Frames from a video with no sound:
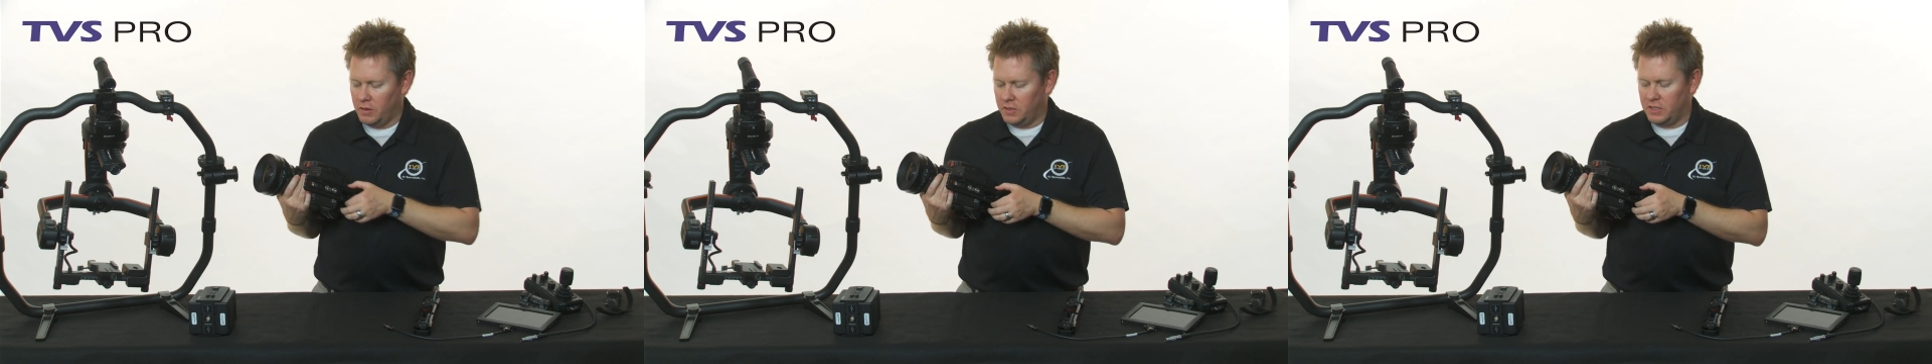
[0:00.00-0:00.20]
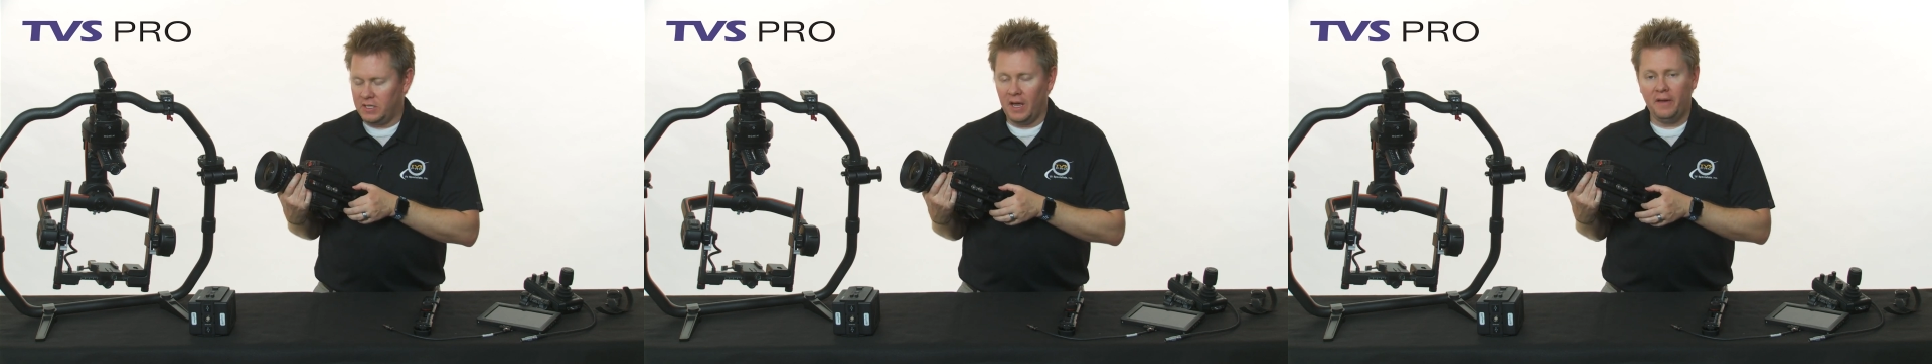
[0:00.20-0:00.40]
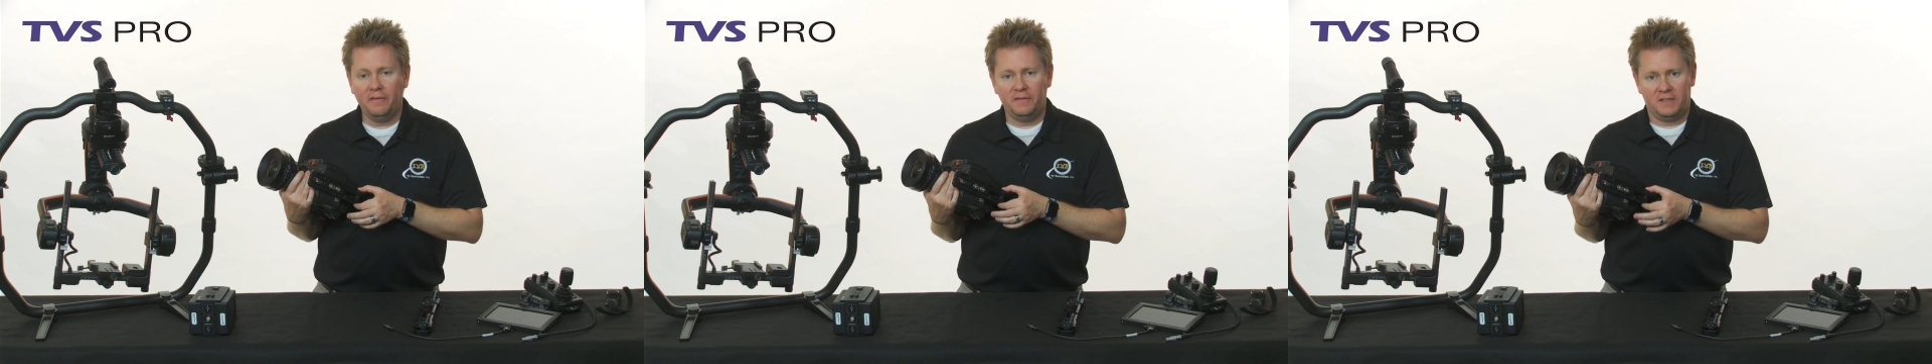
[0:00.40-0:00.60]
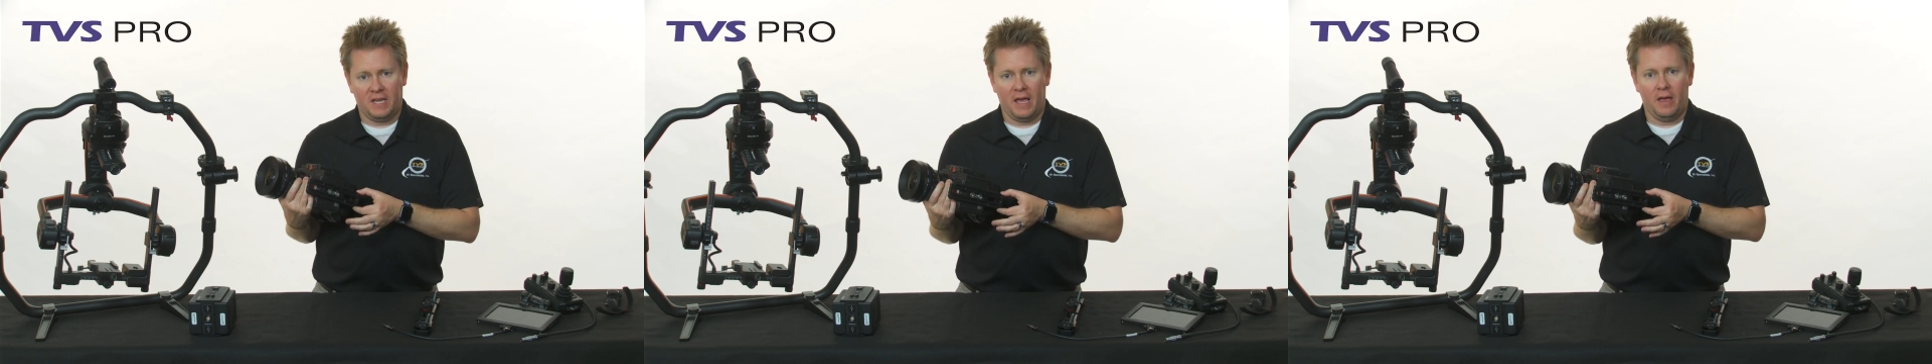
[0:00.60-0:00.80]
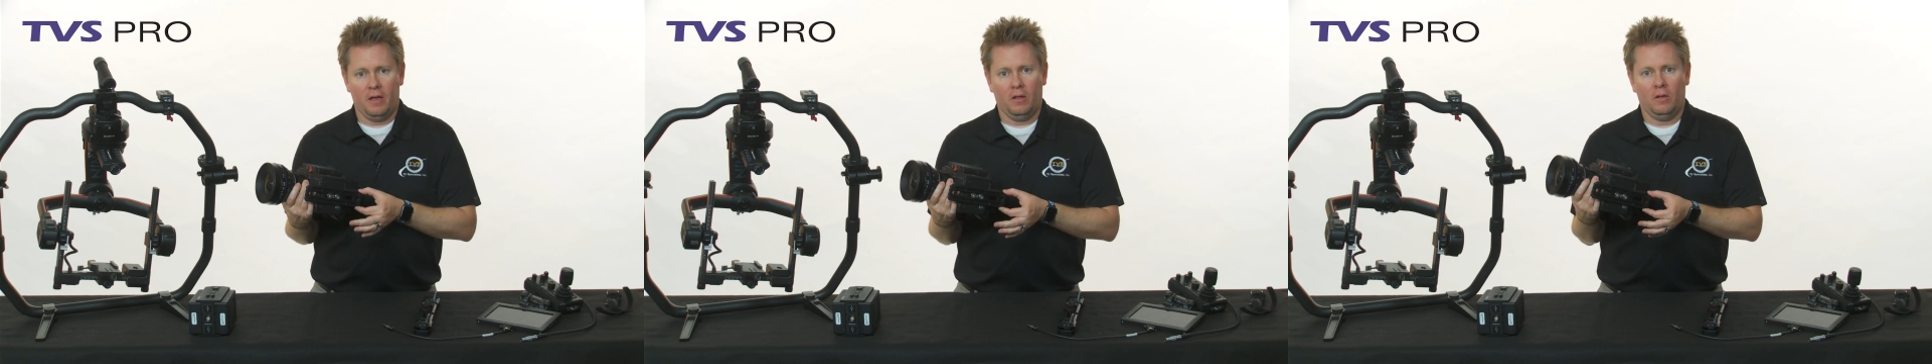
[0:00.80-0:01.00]

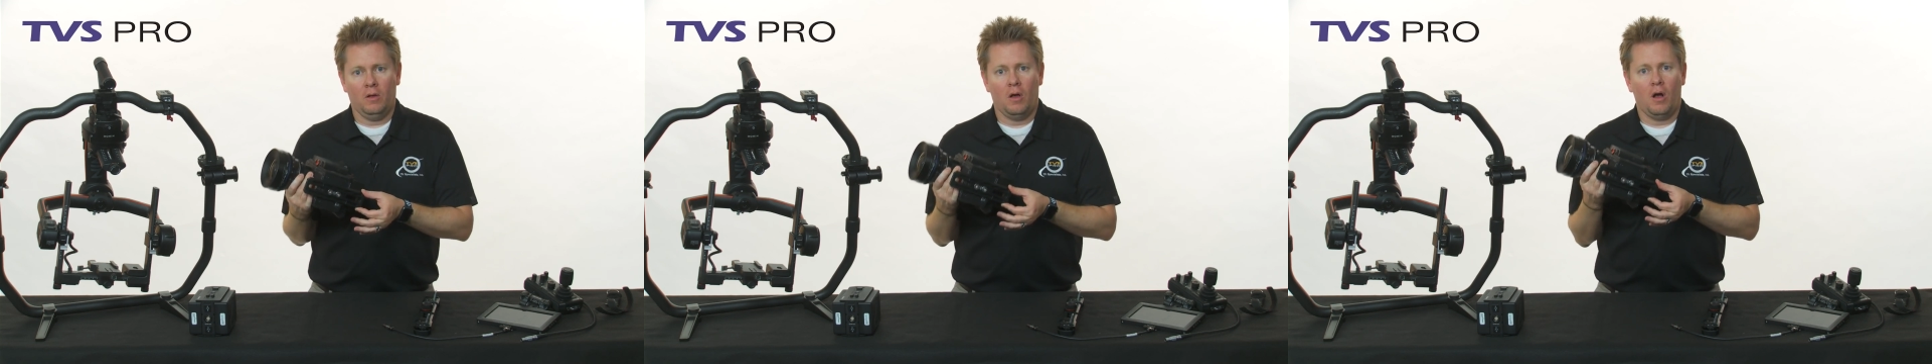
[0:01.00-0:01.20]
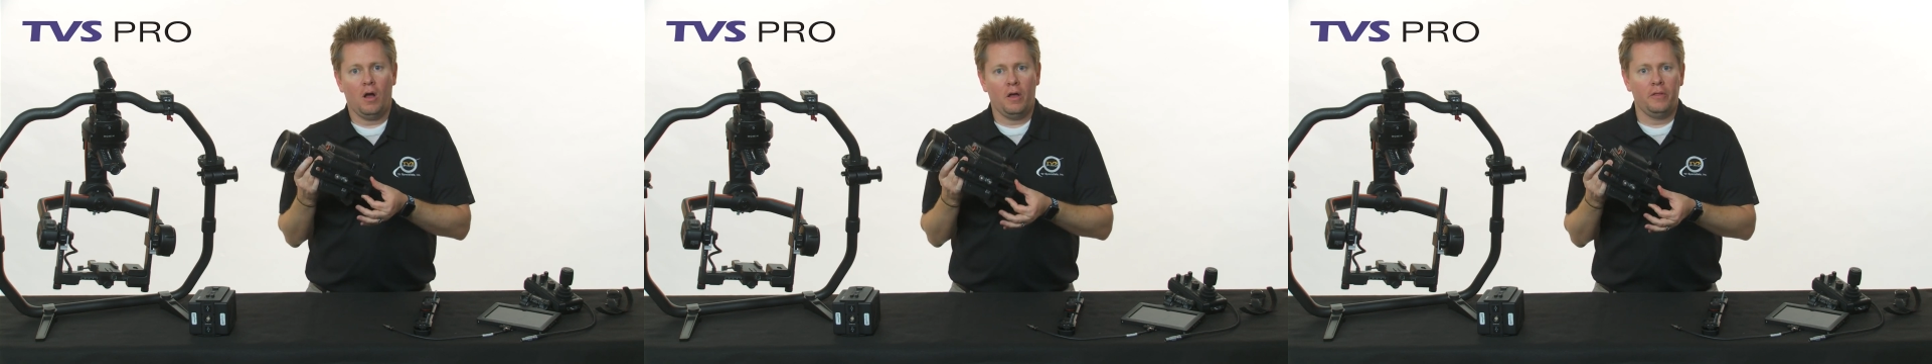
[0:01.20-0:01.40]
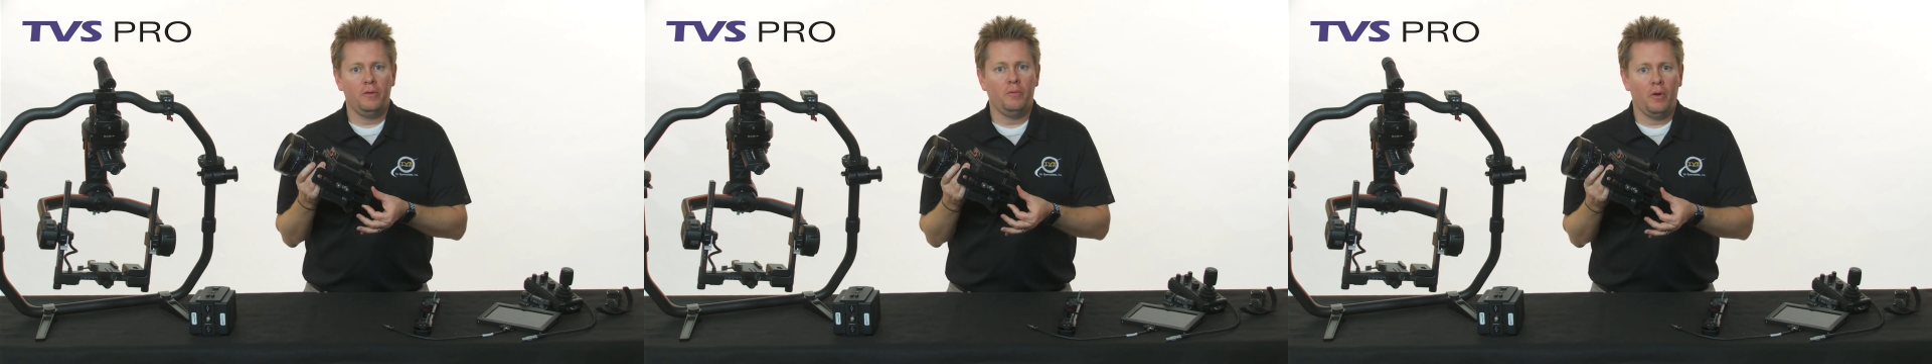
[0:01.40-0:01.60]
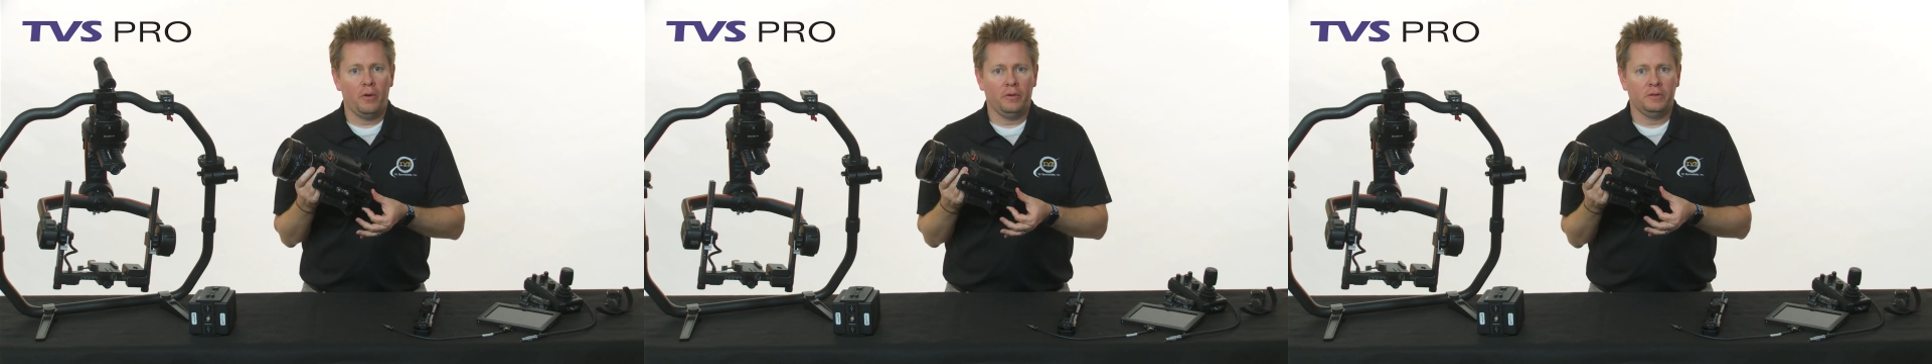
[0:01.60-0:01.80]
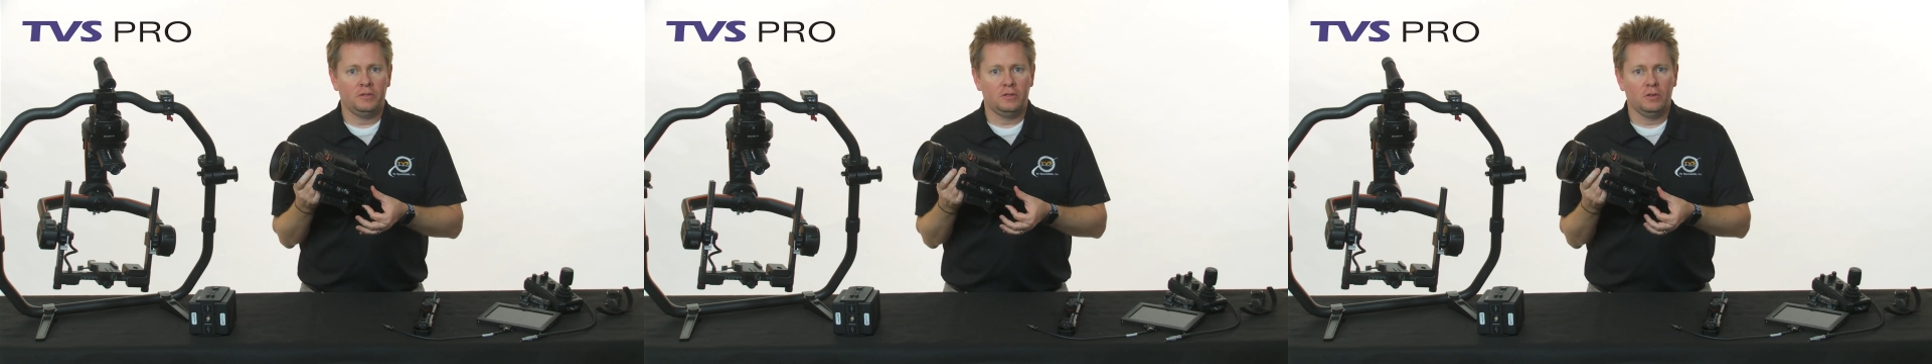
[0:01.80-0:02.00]
dovetail on the
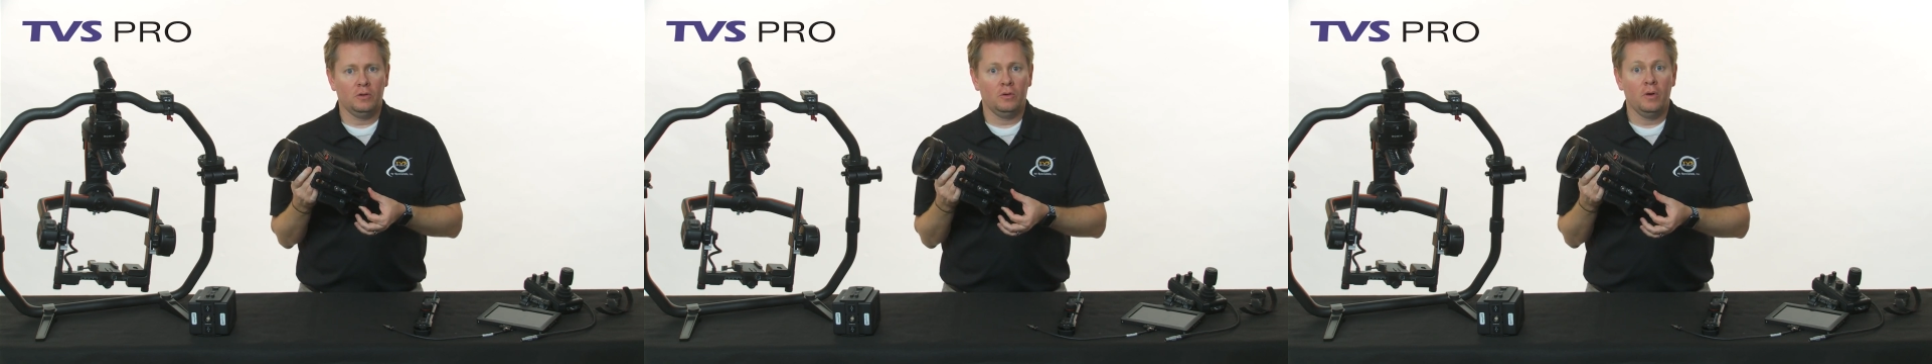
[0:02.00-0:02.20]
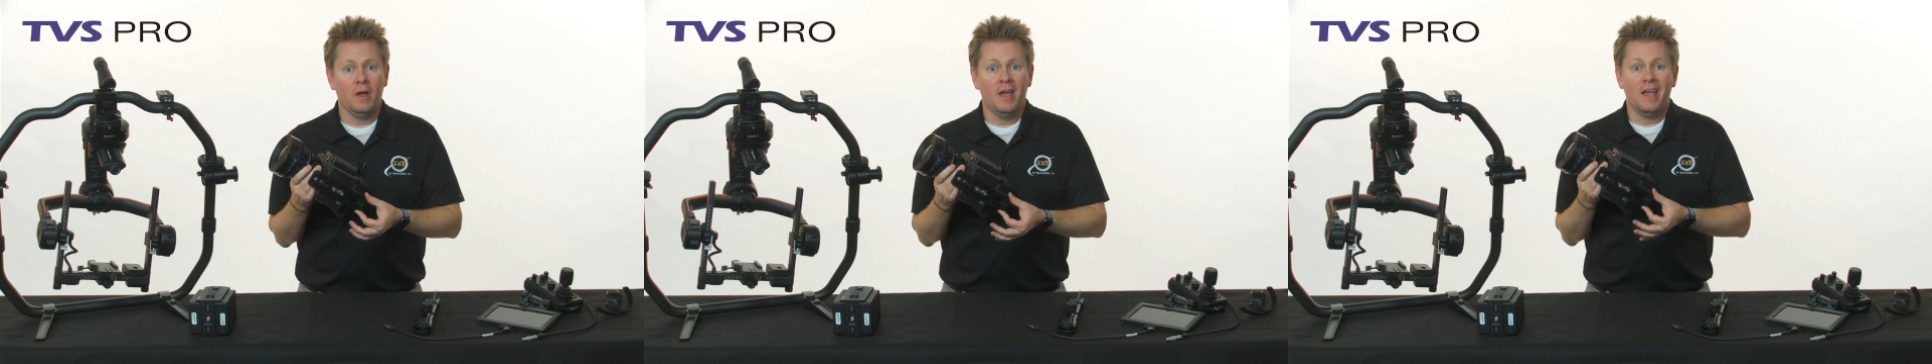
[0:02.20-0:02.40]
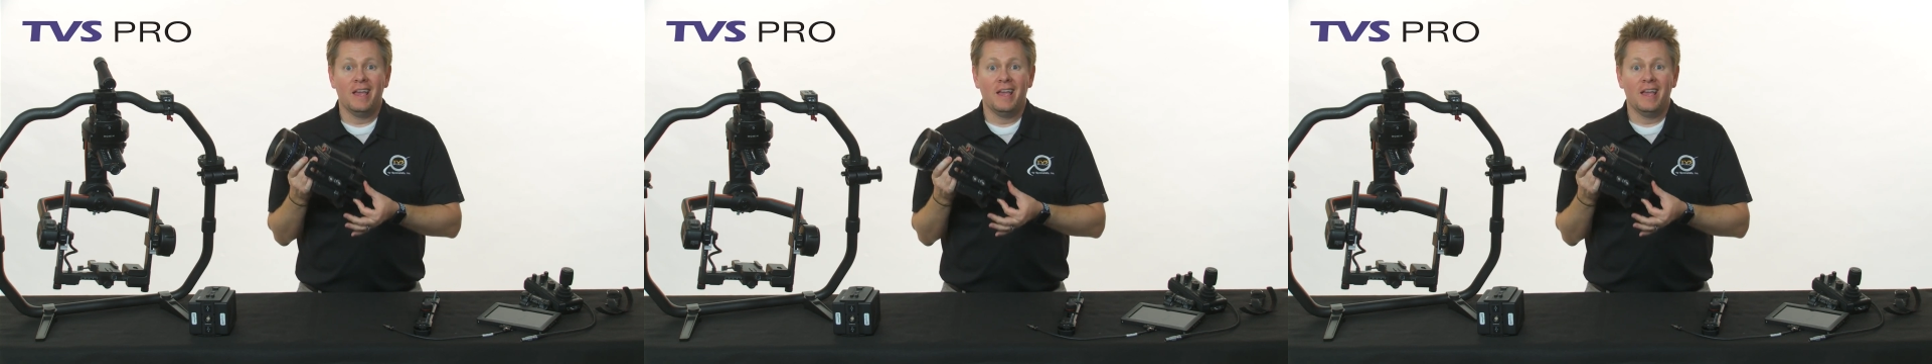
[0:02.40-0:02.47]
Ronin 2